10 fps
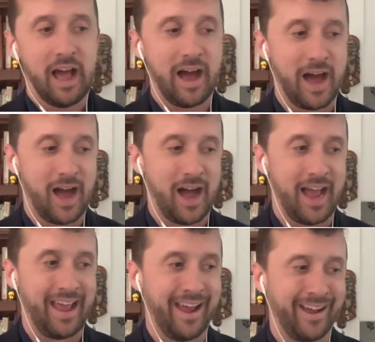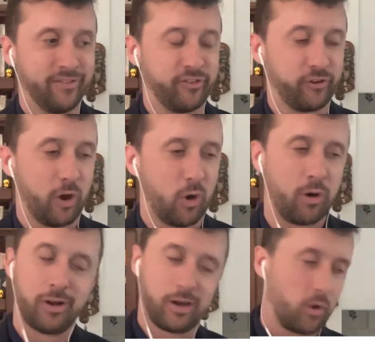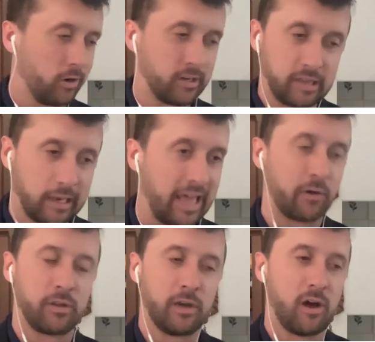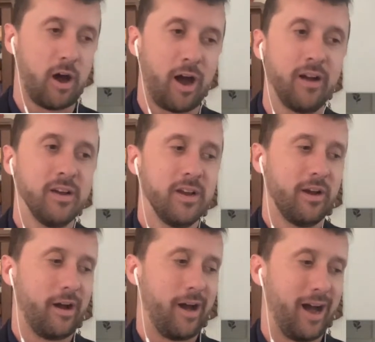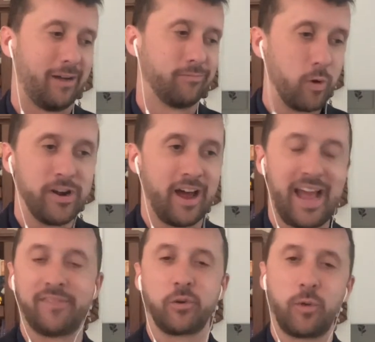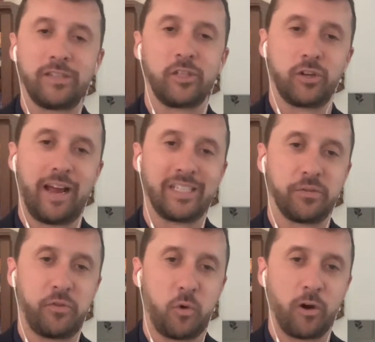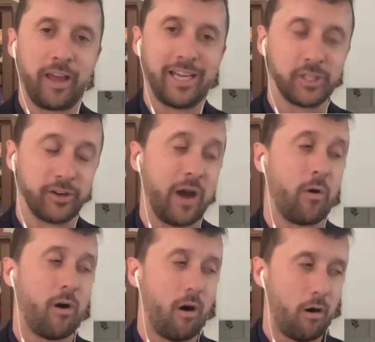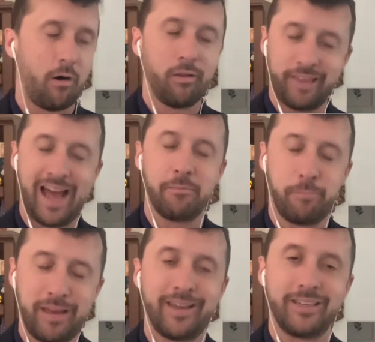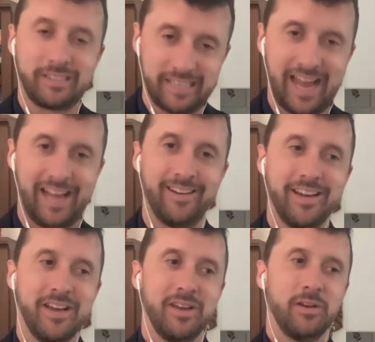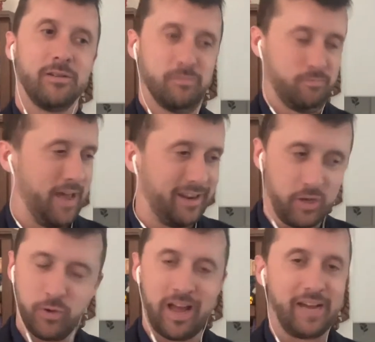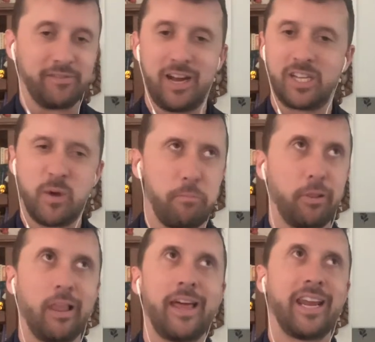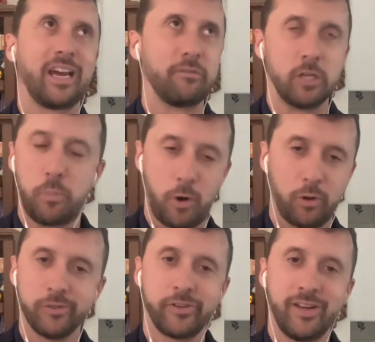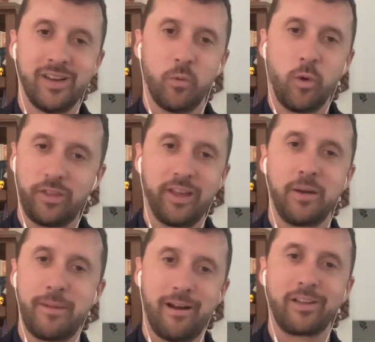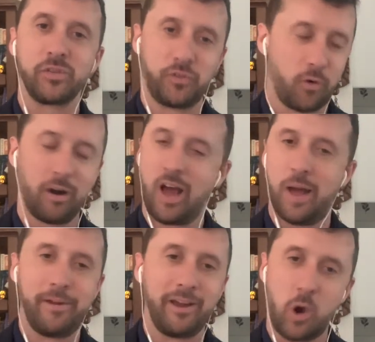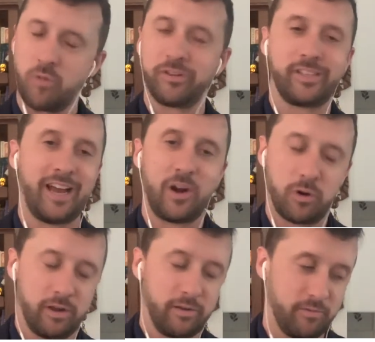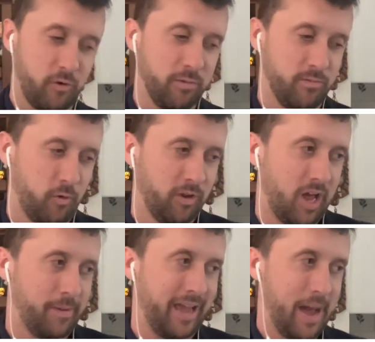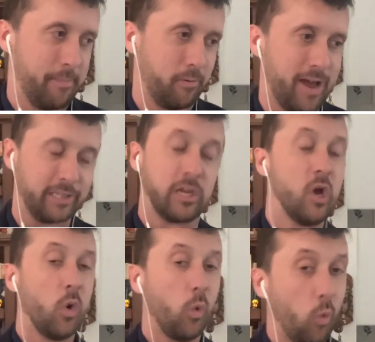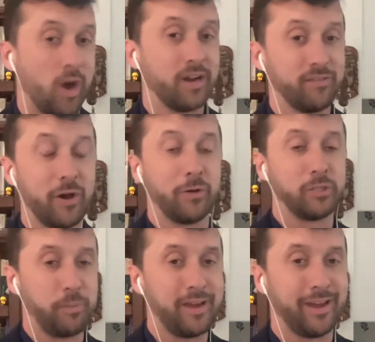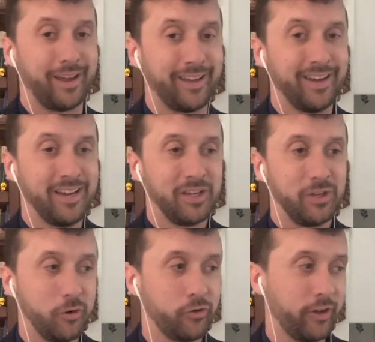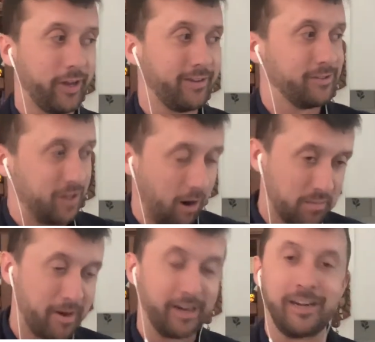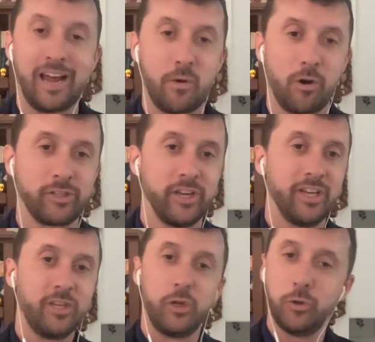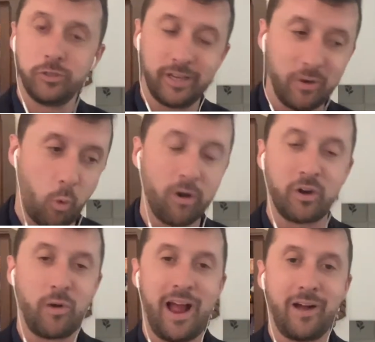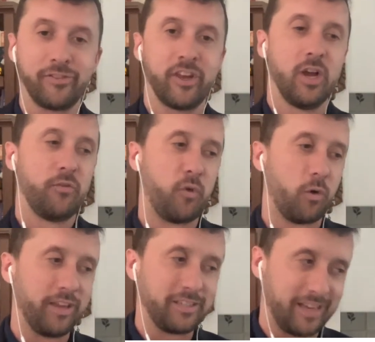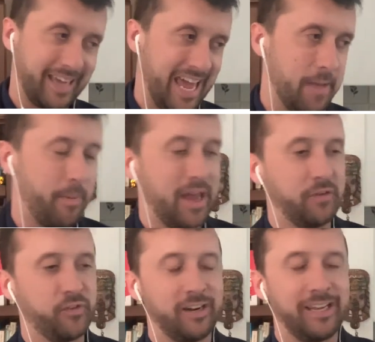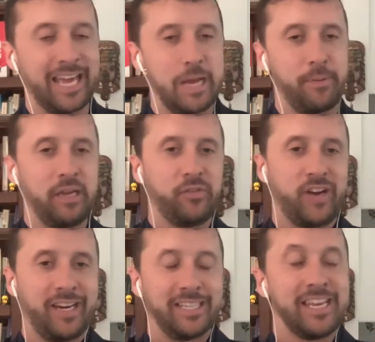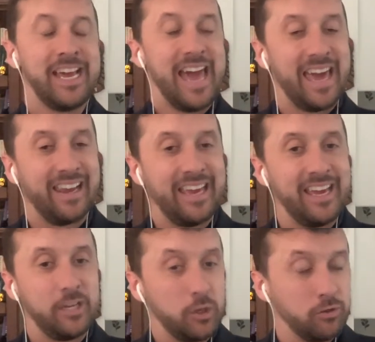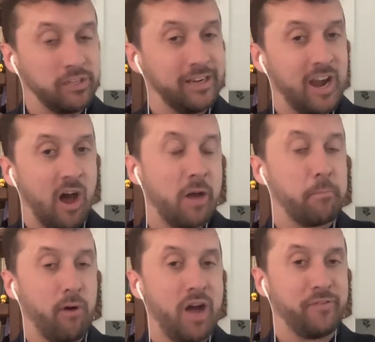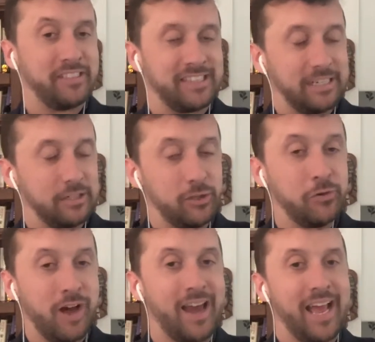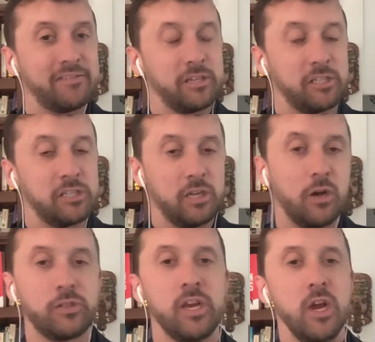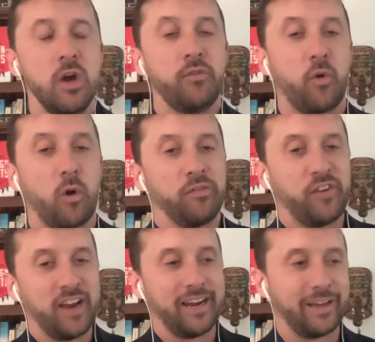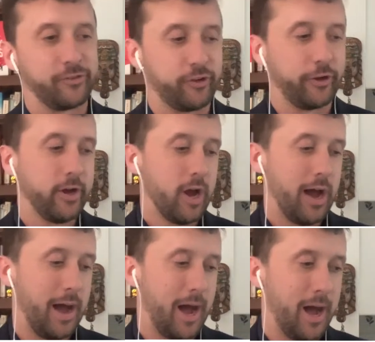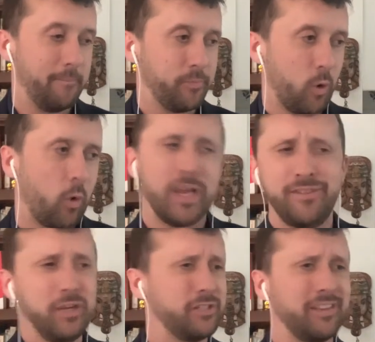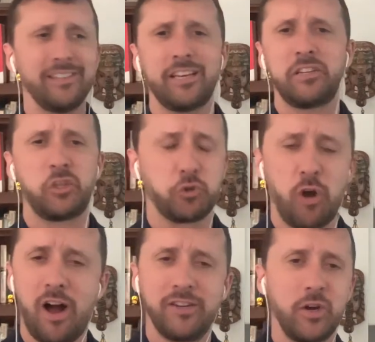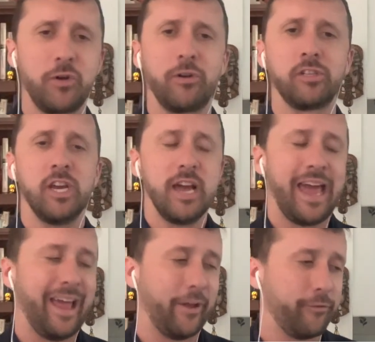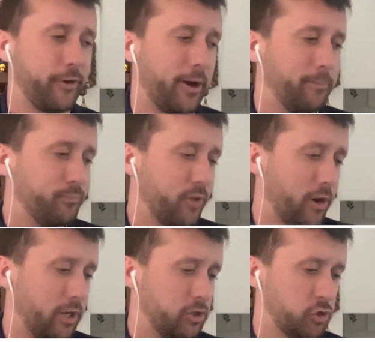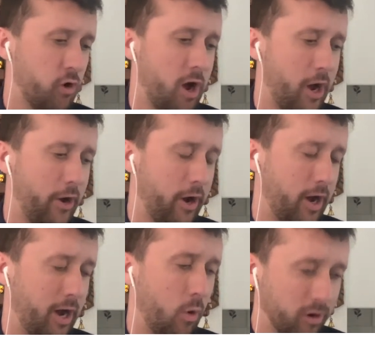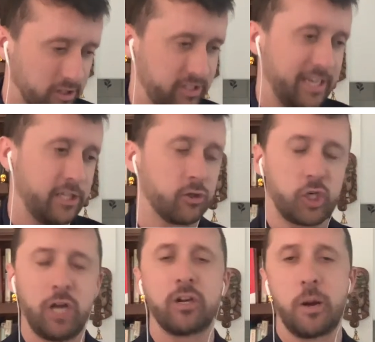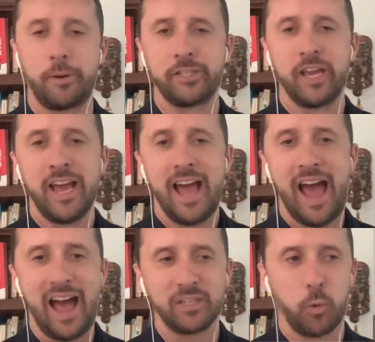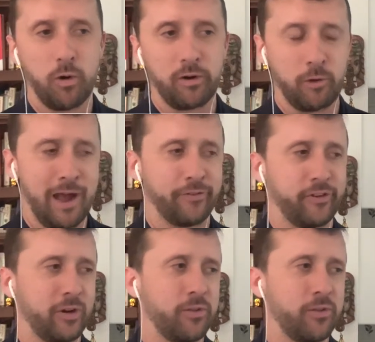And so, according to the letter of the law, would not have to register as a foreign agent. Now, all that being said, Ben, you and I have talked about plenty of loopholes within America's foreign lobbying oversight or foreign lobbying apparatus. One of those being using dark money networks, using workarounds for things like campaign funding, campaign finance, and again, using nonprofits that do not have to disclose foreign financing, or even using things like straw donors and straw organizations or shell companies as workarounds.